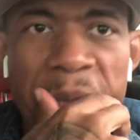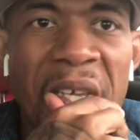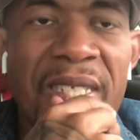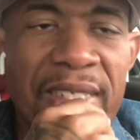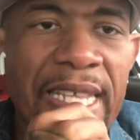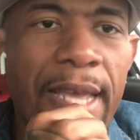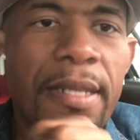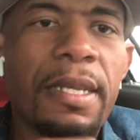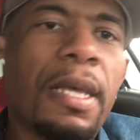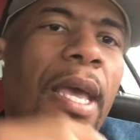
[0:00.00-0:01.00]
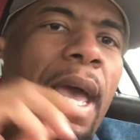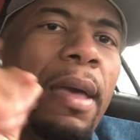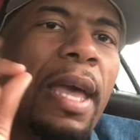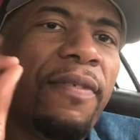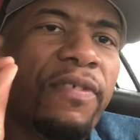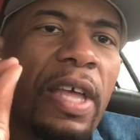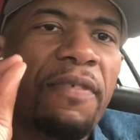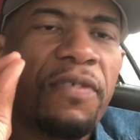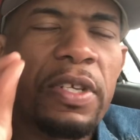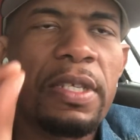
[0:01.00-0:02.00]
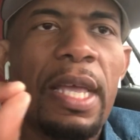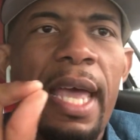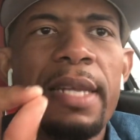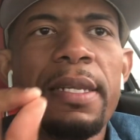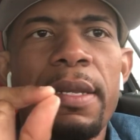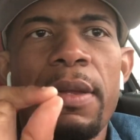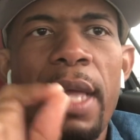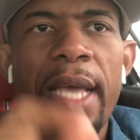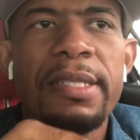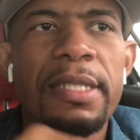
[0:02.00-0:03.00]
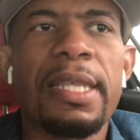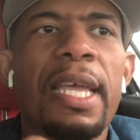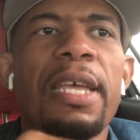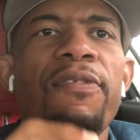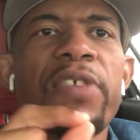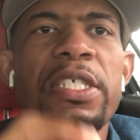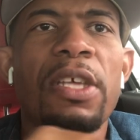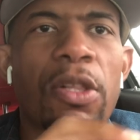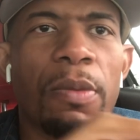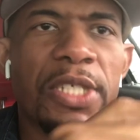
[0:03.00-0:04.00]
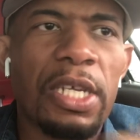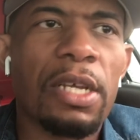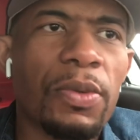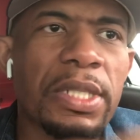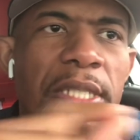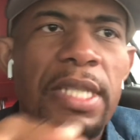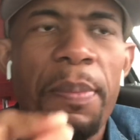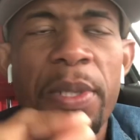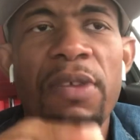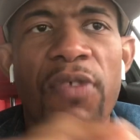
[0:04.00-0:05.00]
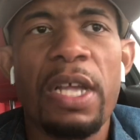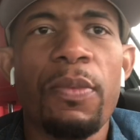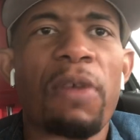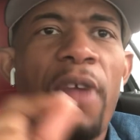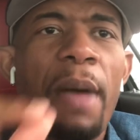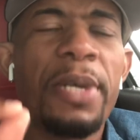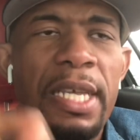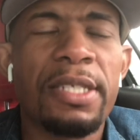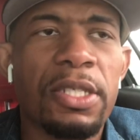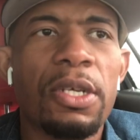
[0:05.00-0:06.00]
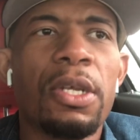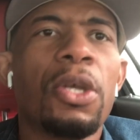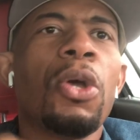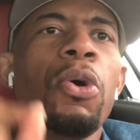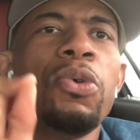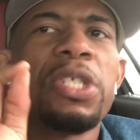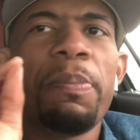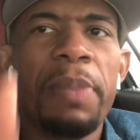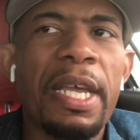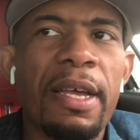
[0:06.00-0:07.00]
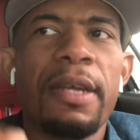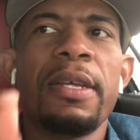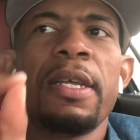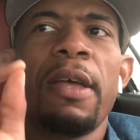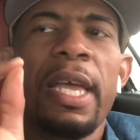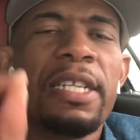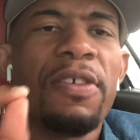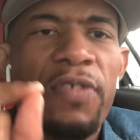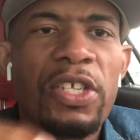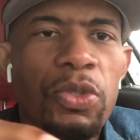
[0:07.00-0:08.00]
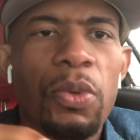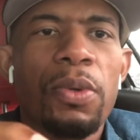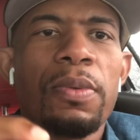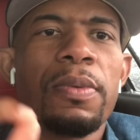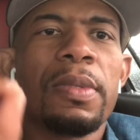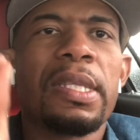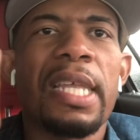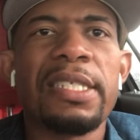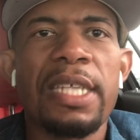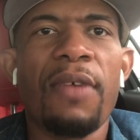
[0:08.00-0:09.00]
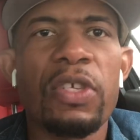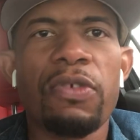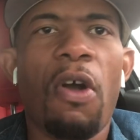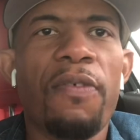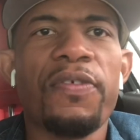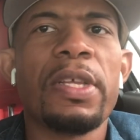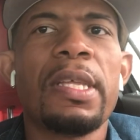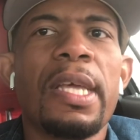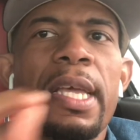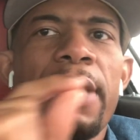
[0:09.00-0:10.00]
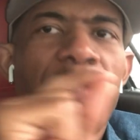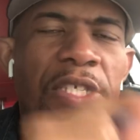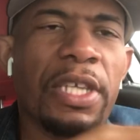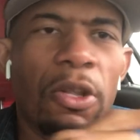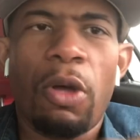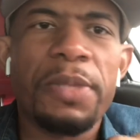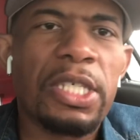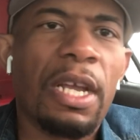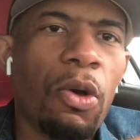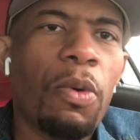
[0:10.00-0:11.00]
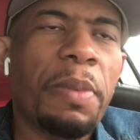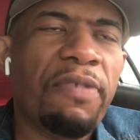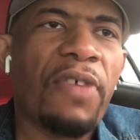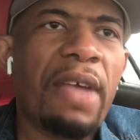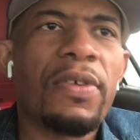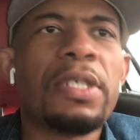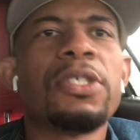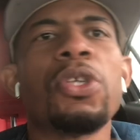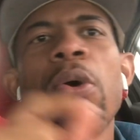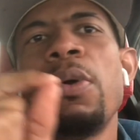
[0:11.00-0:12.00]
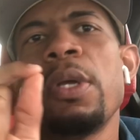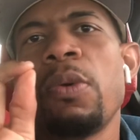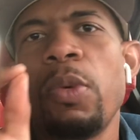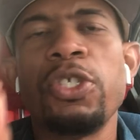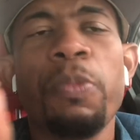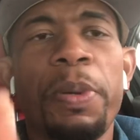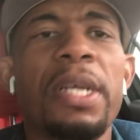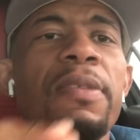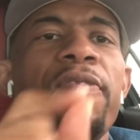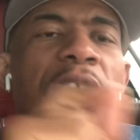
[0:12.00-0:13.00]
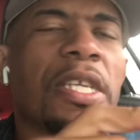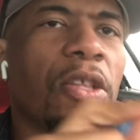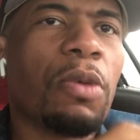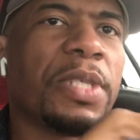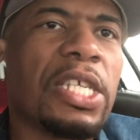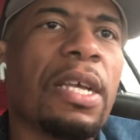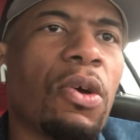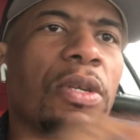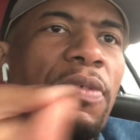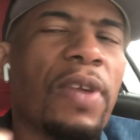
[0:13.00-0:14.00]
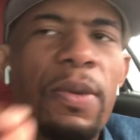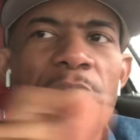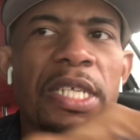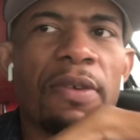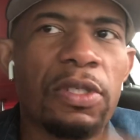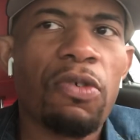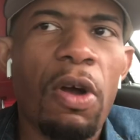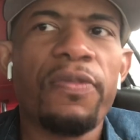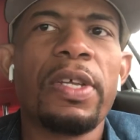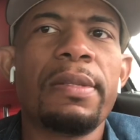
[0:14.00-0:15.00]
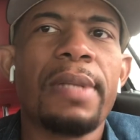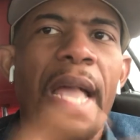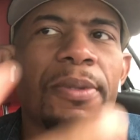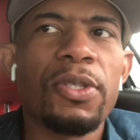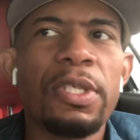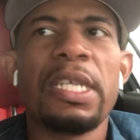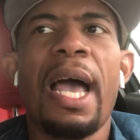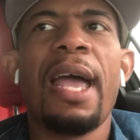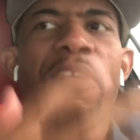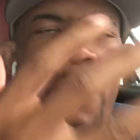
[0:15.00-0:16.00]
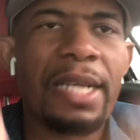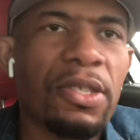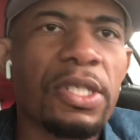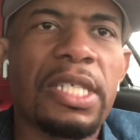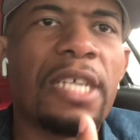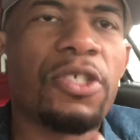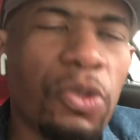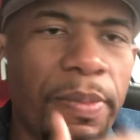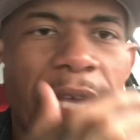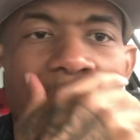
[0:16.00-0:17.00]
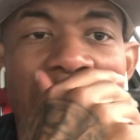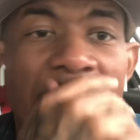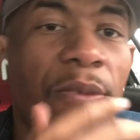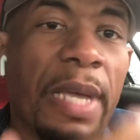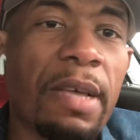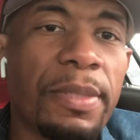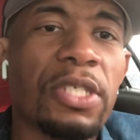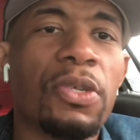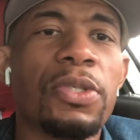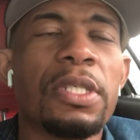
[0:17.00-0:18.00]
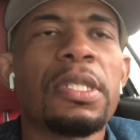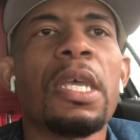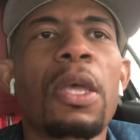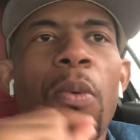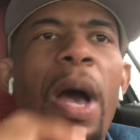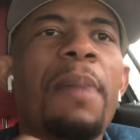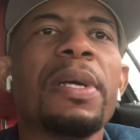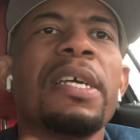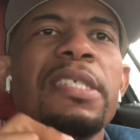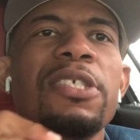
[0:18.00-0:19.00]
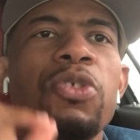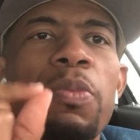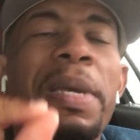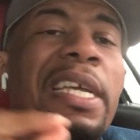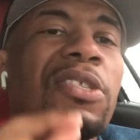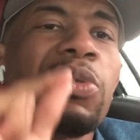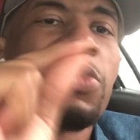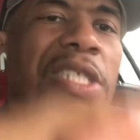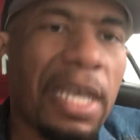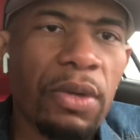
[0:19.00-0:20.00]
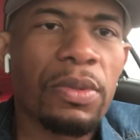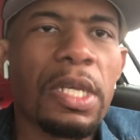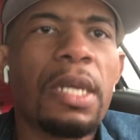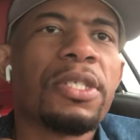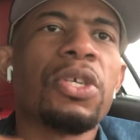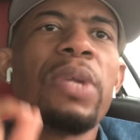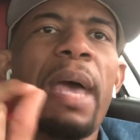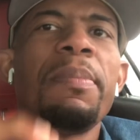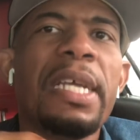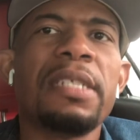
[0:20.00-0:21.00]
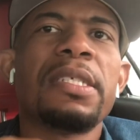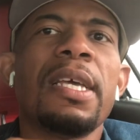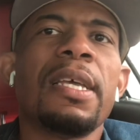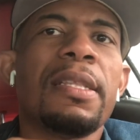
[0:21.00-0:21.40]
You understand? And if here's the thing. If Vasyl Lomachenko was to step in the ring with Robert Easter, who's a bigger individual than Terrence Crawford, Vasyl Lomachenko would be favored. So would you put Vasyl Lomachenko in the ring with Terrence Crawford? Absolutely not. Everybody's going to say he's too big. They're going to make up excuses. Why? Because he's too big and too skilled. So that means